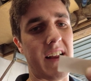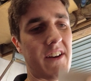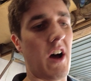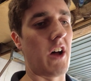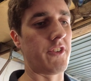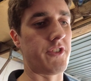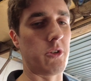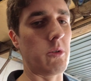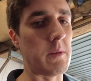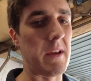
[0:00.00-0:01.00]
that
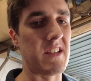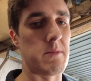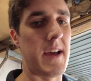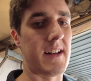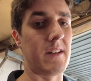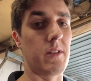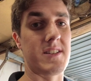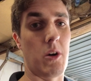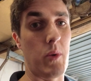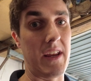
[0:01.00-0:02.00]
onto the piece of metal
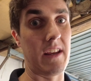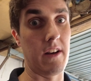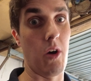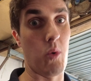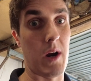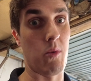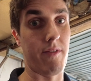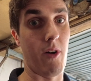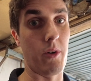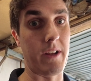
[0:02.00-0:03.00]
so we know where we're
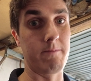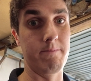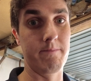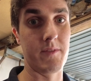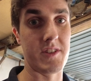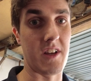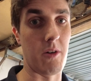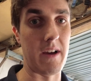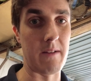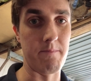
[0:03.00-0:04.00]
folding.
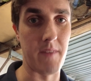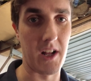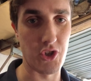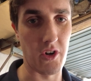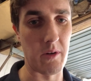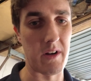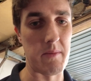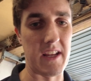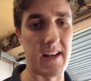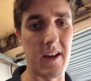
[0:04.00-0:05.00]
So I'll show you what I
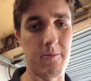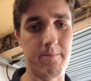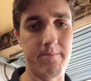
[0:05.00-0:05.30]
mean now.